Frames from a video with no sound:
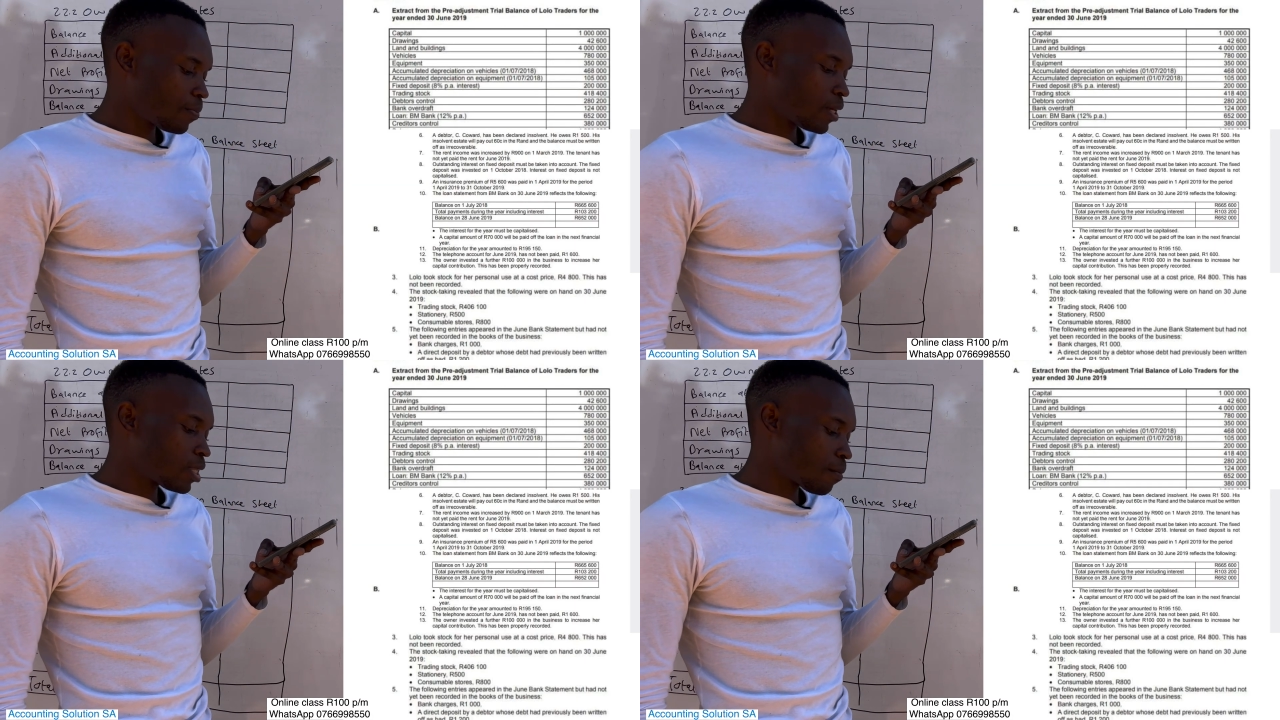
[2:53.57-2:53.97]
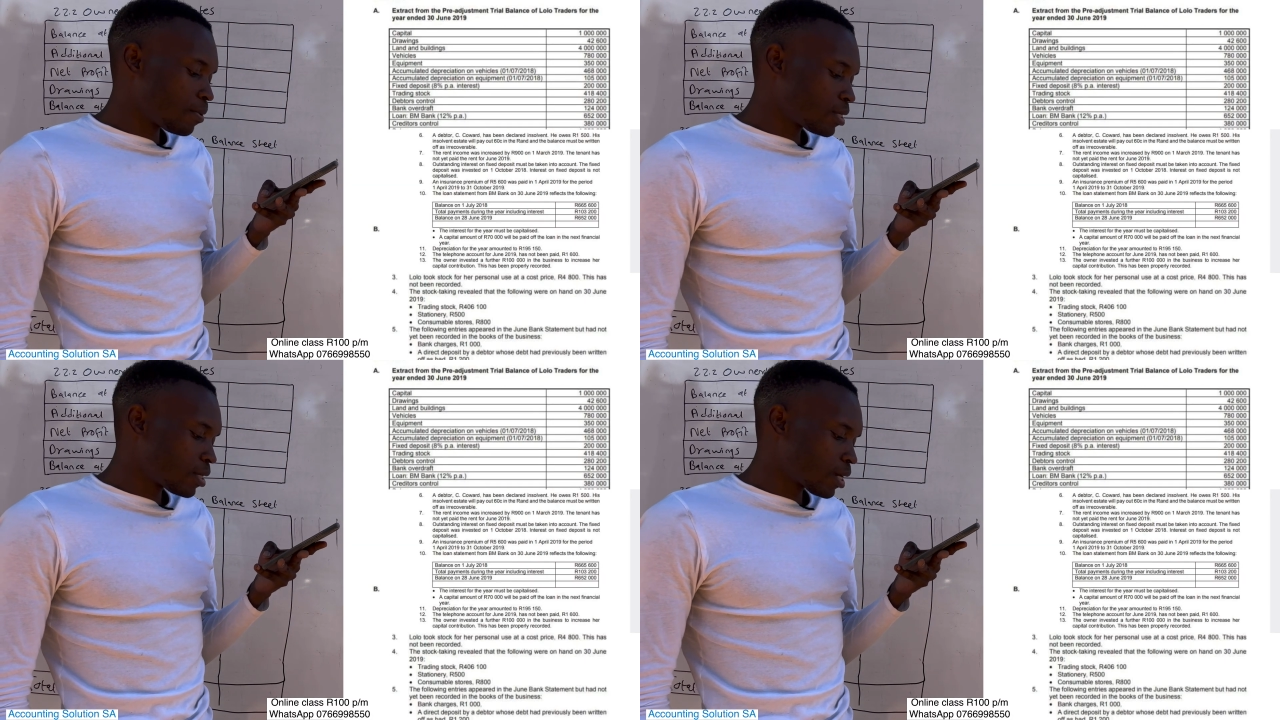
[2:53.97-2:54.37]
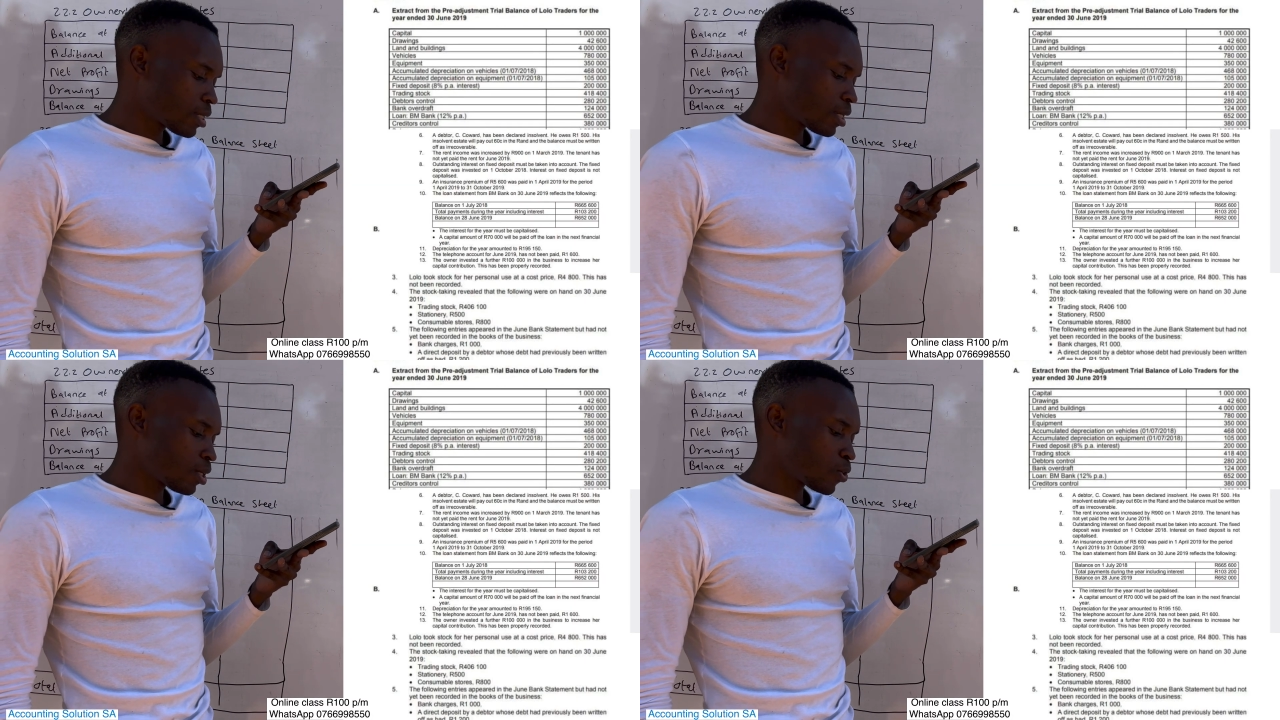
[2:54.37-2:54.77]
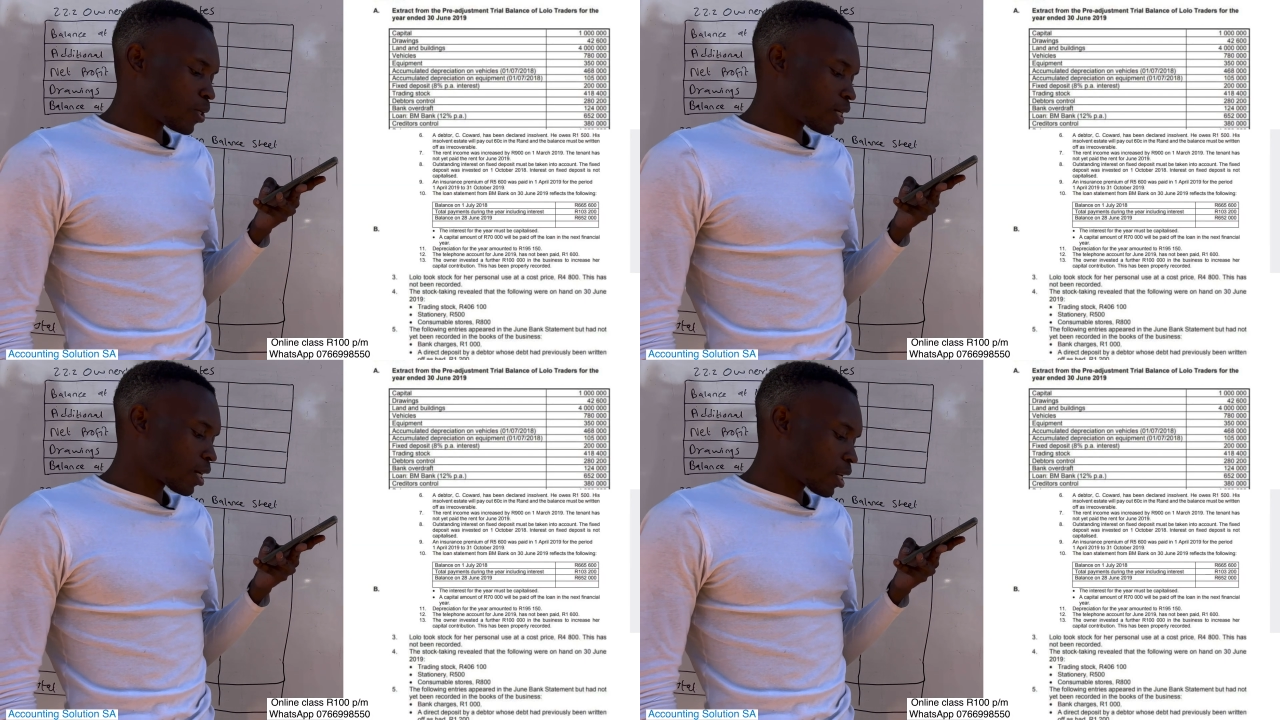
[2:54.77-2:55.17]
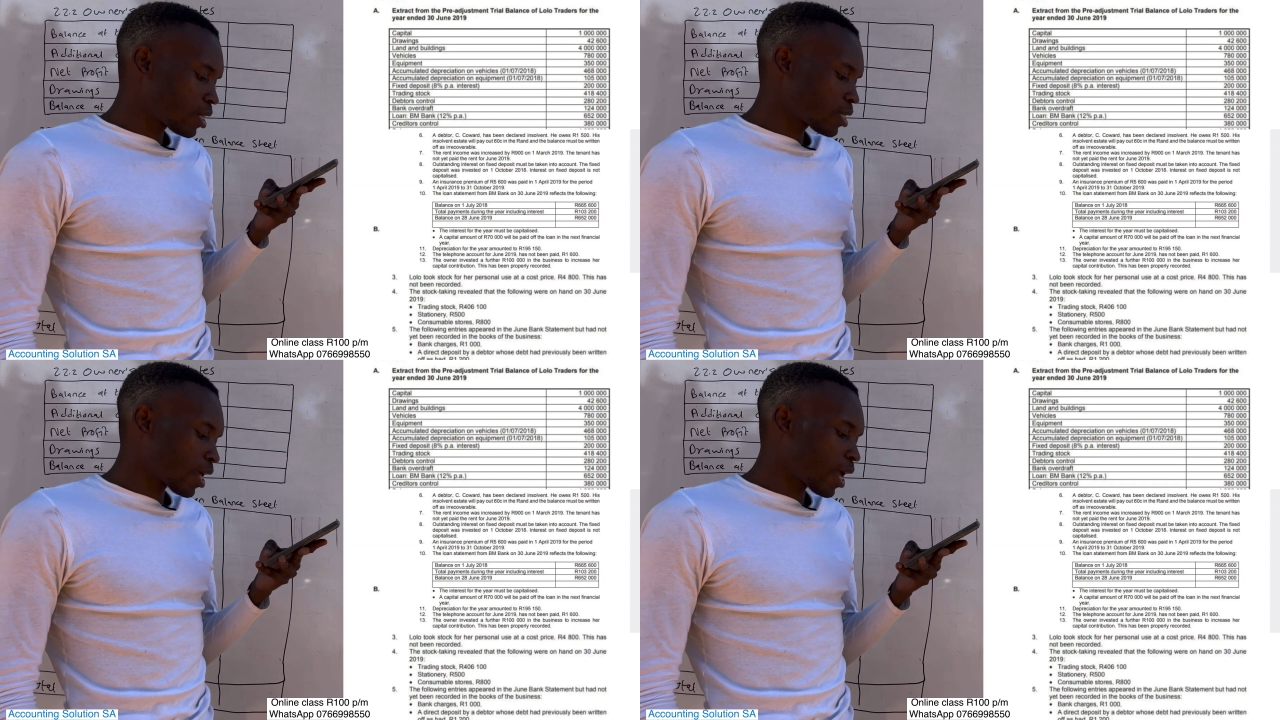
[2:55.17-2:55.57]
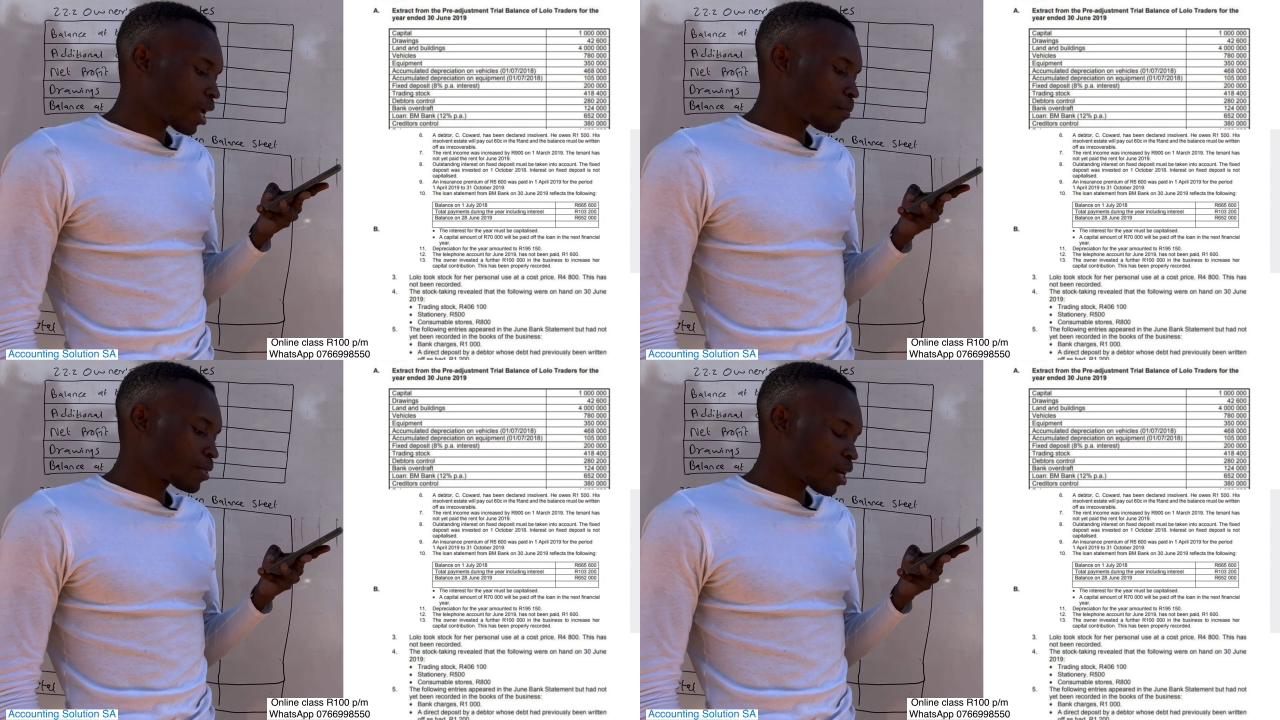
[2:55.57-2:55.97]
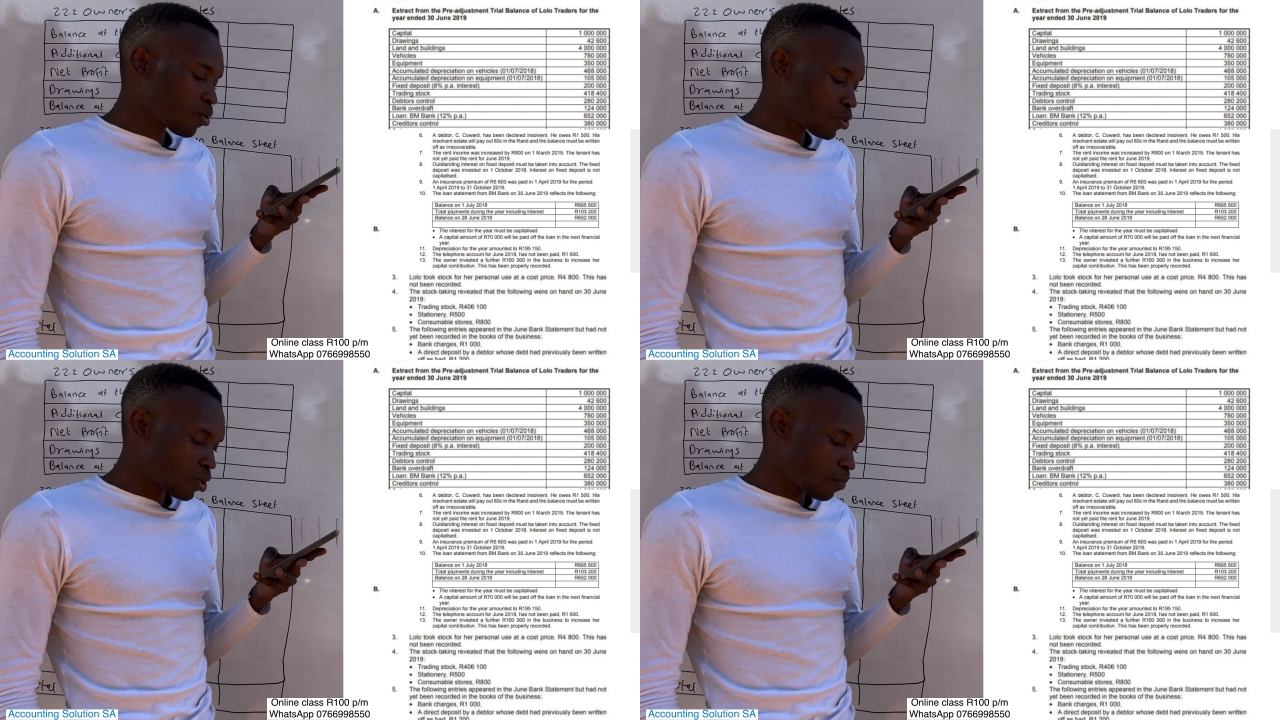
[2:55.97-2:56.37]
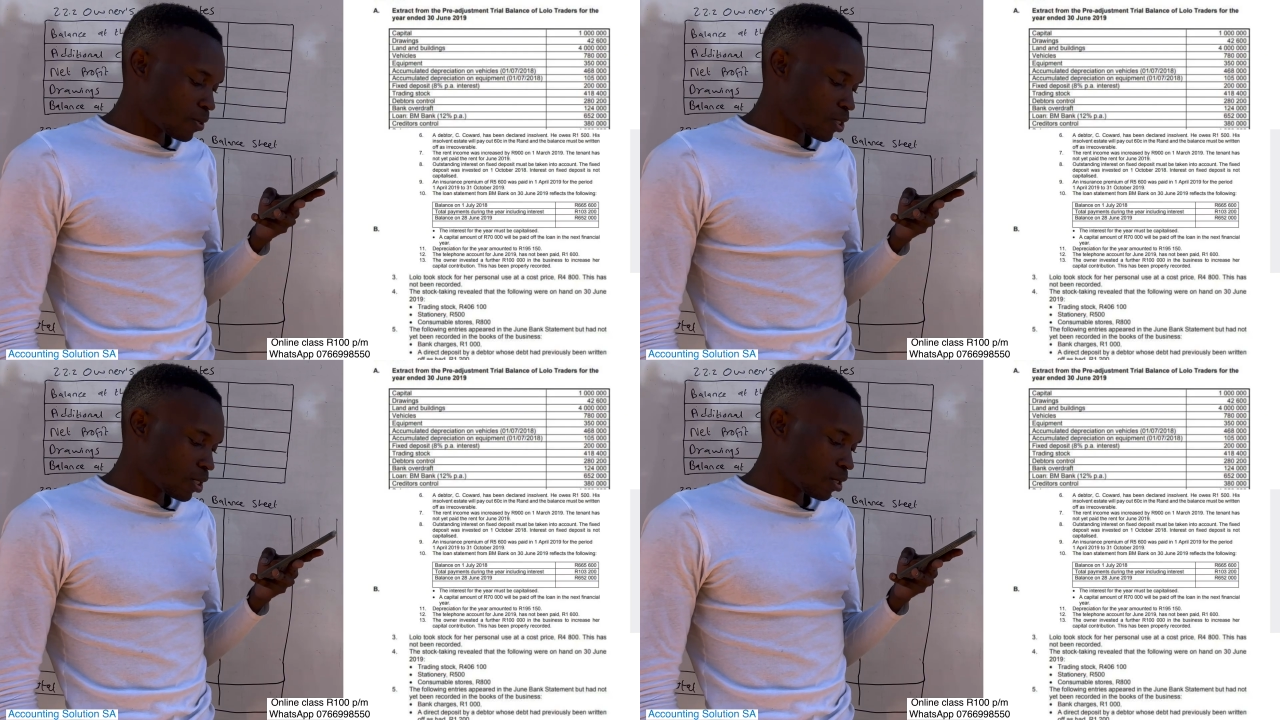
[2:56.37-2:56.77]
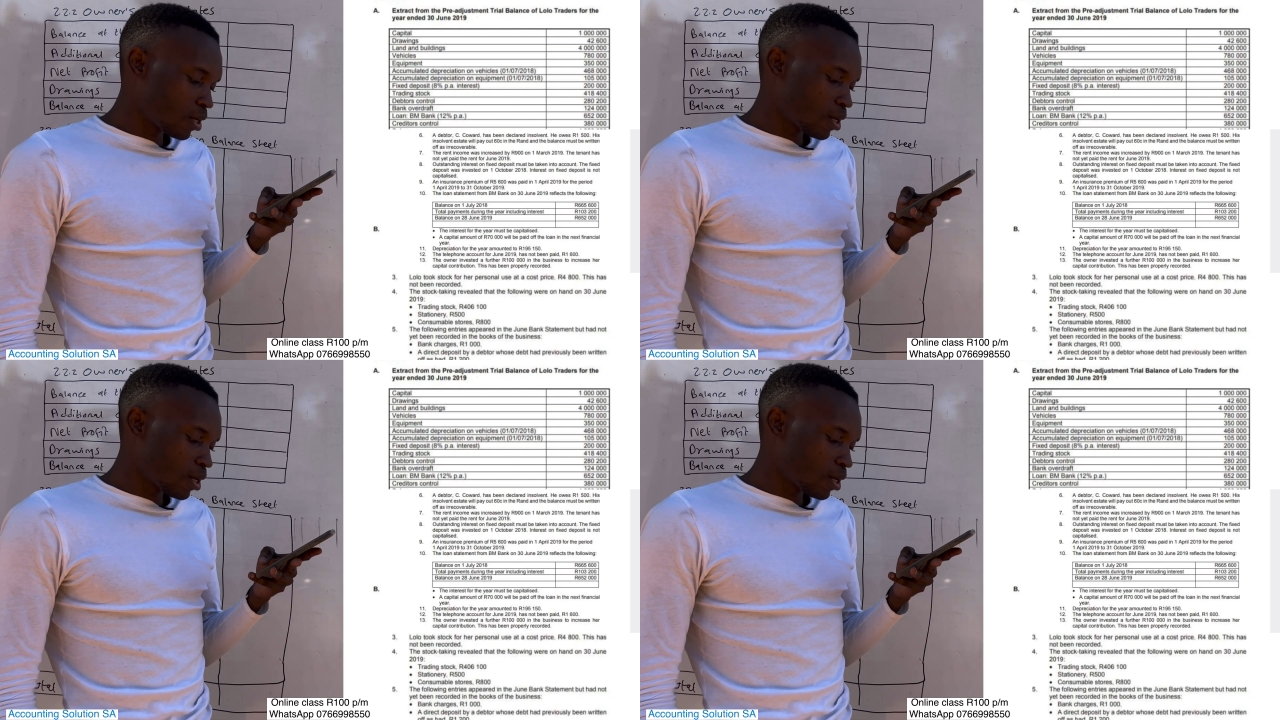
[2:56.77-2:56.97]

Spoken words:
in the business to increase her capital contribution,